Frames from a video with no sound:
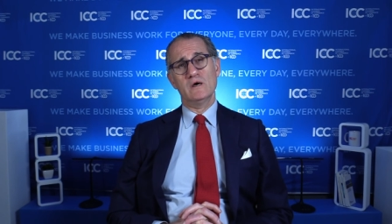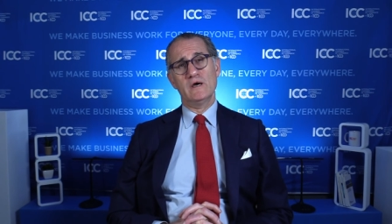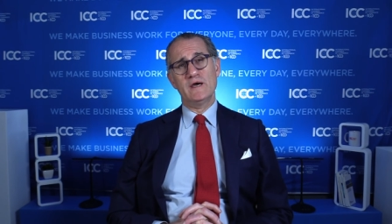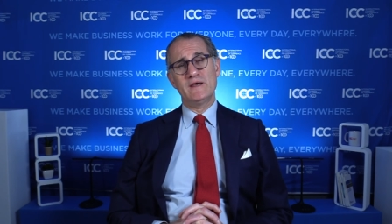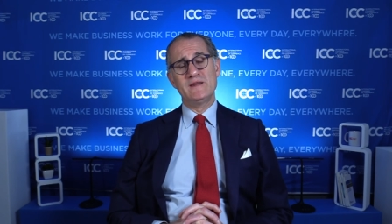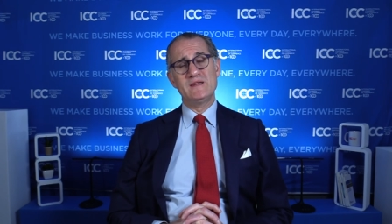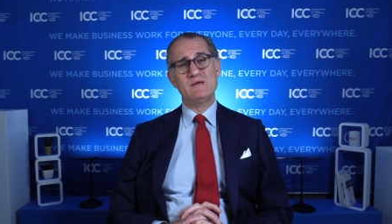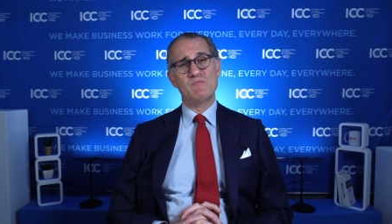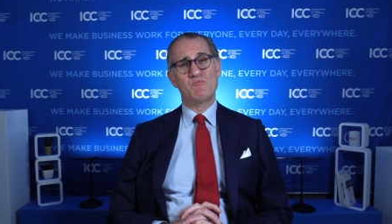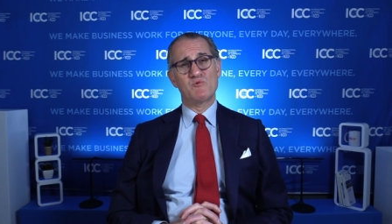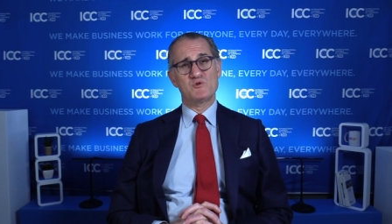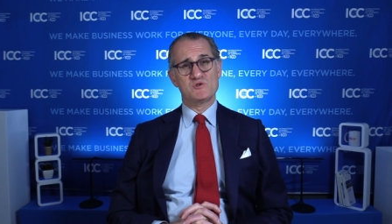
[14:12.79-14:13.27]

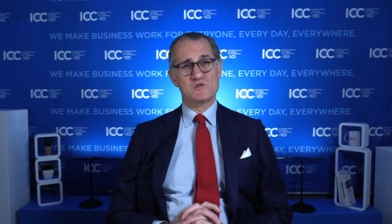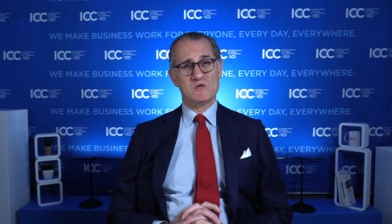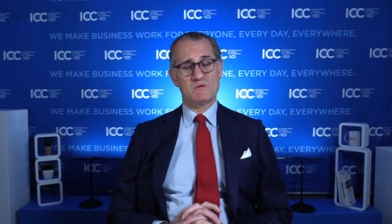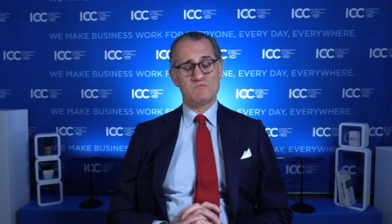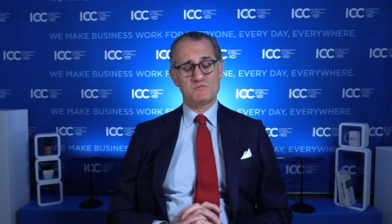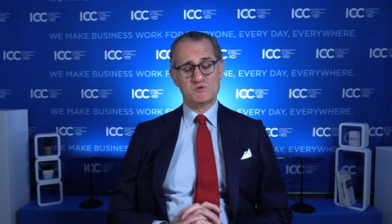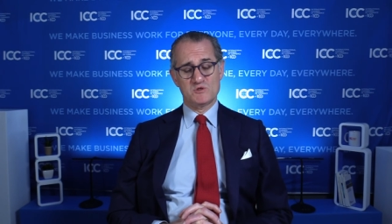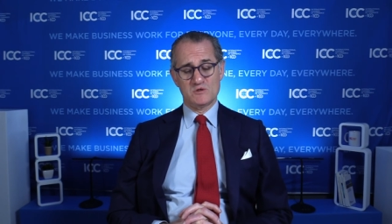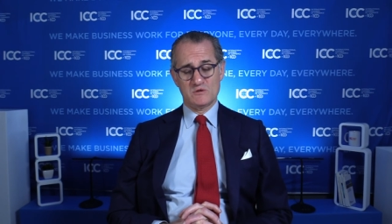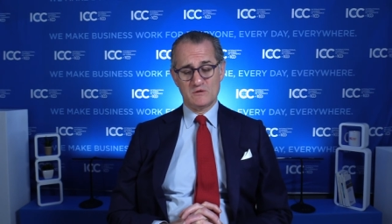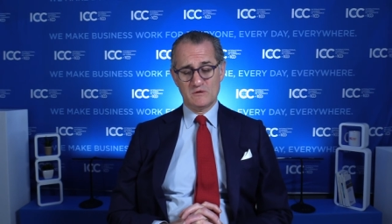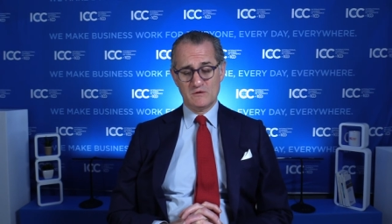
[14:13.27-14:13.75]
any
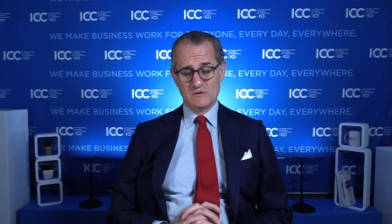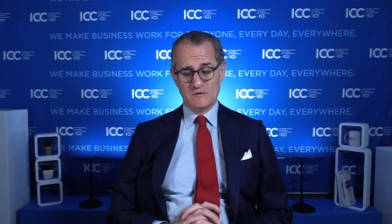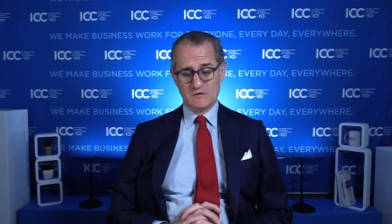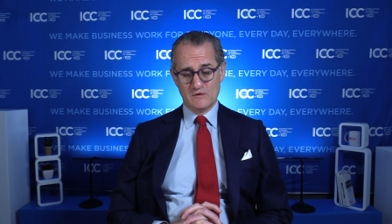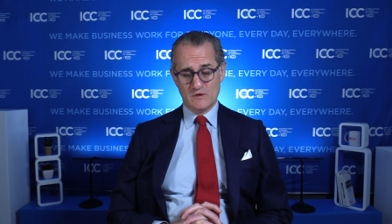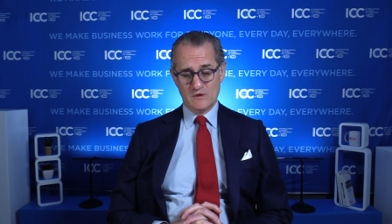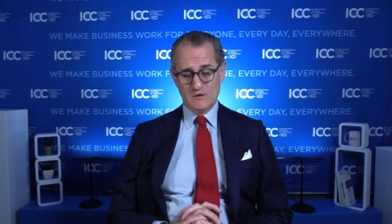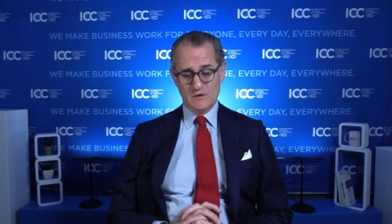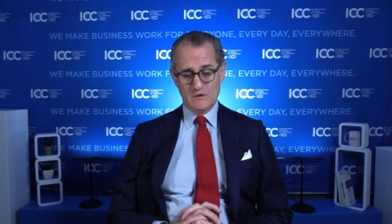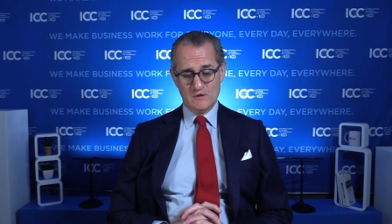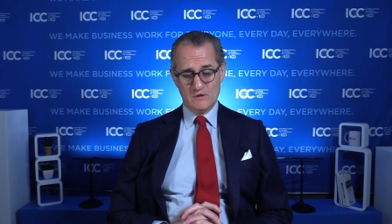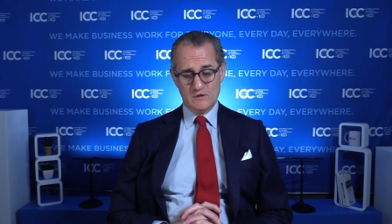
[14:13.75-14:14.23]
presumption
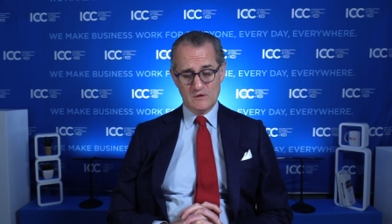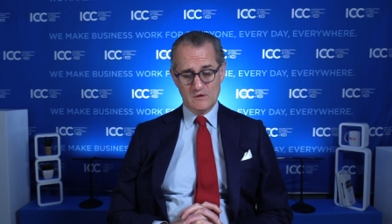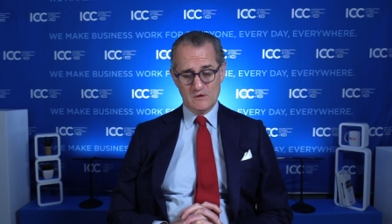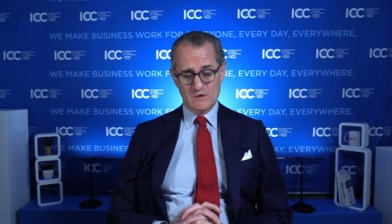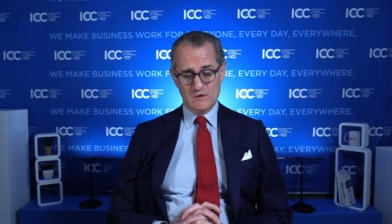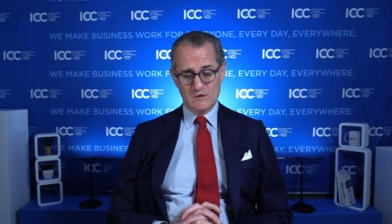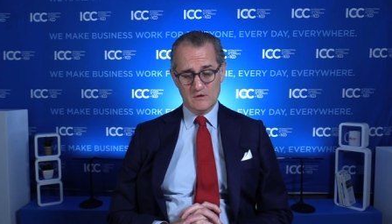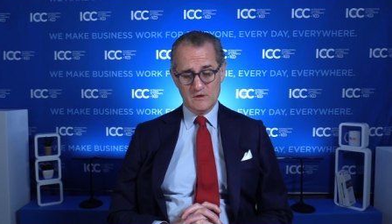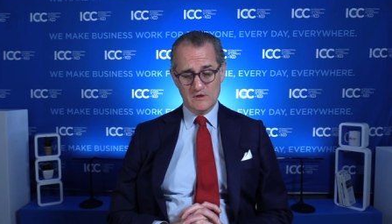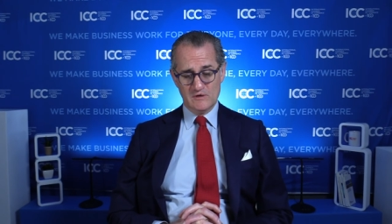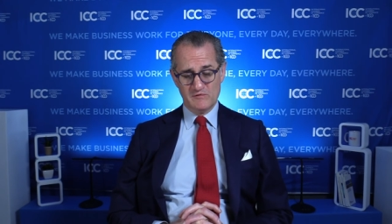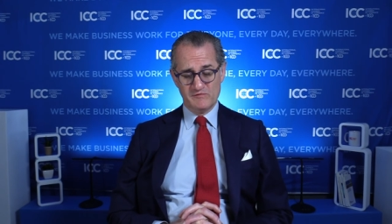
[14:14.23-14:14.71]

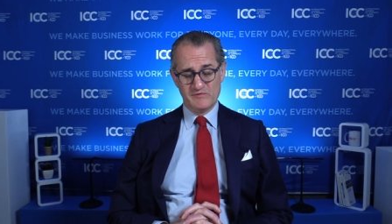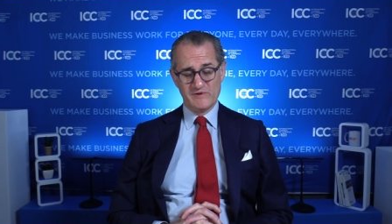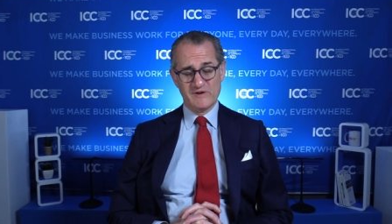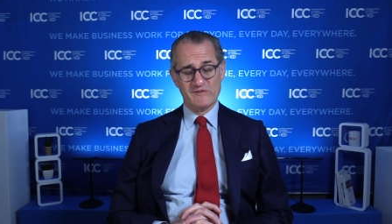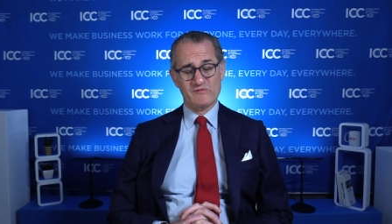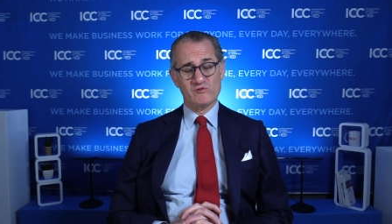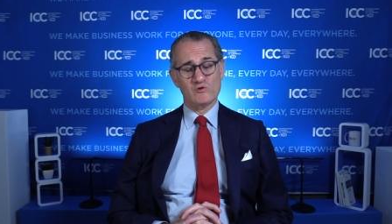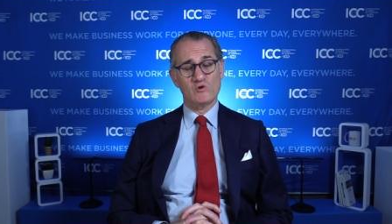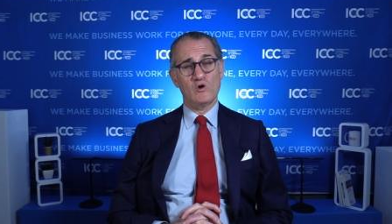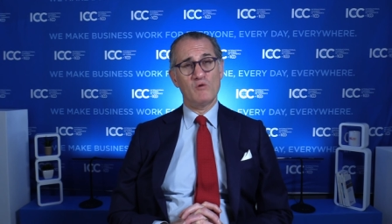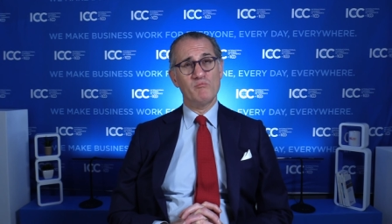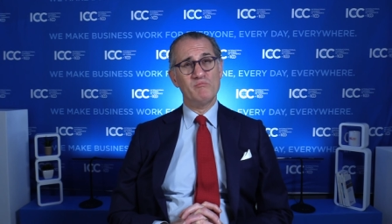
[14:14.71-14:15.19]
uh, in
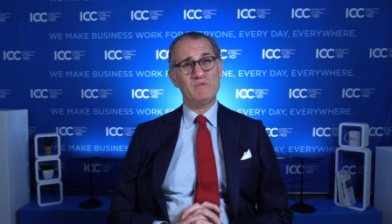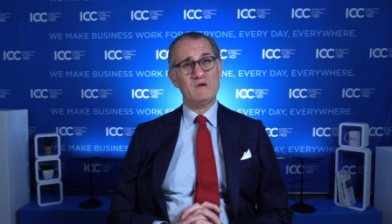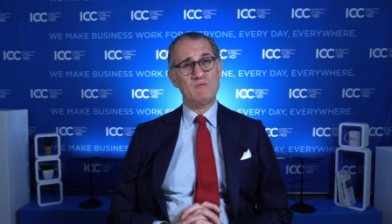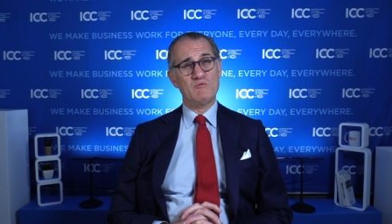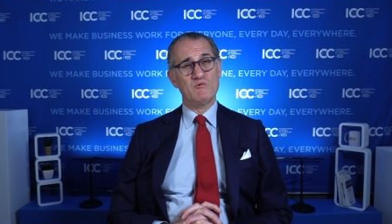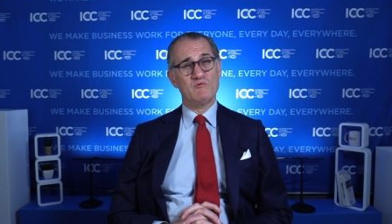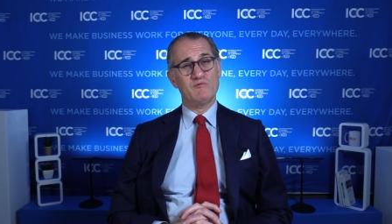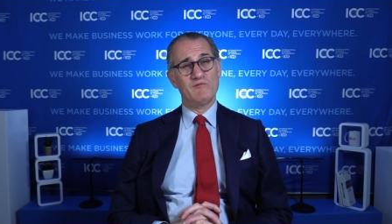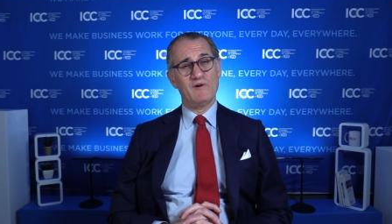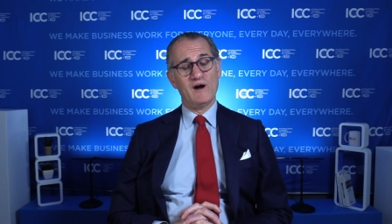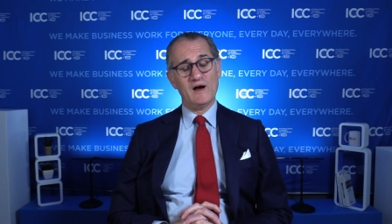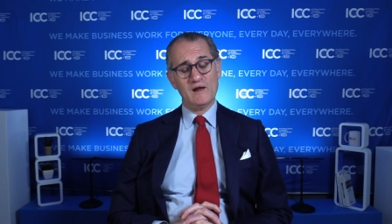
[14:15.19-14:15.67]
favor of
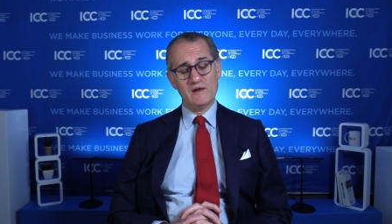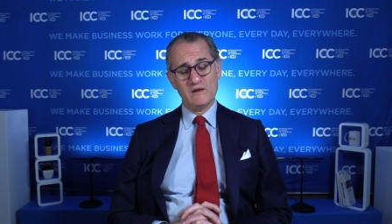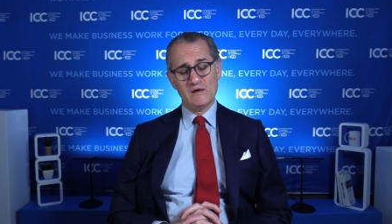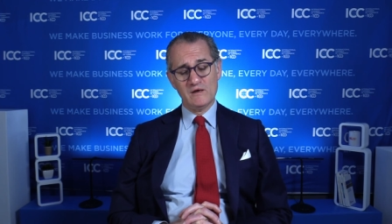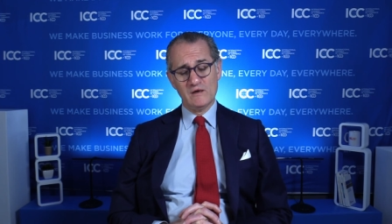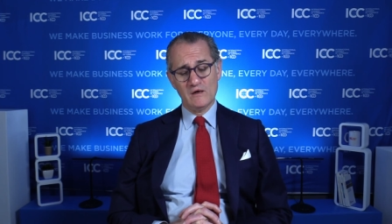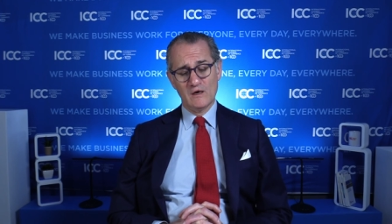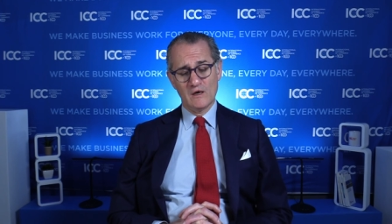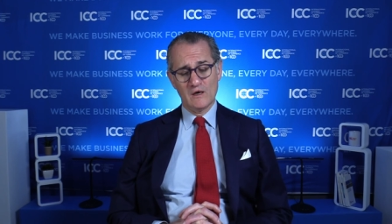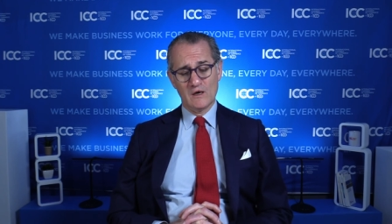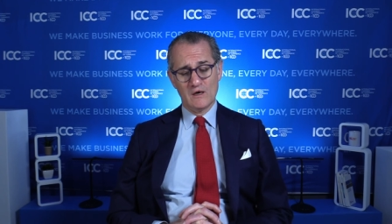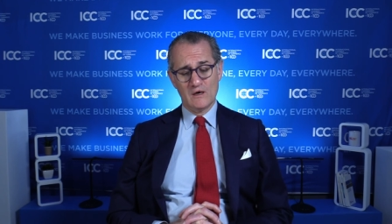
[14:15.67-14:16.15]
paper
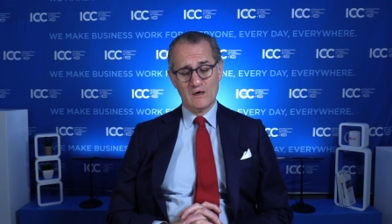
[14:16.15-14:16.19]
filing.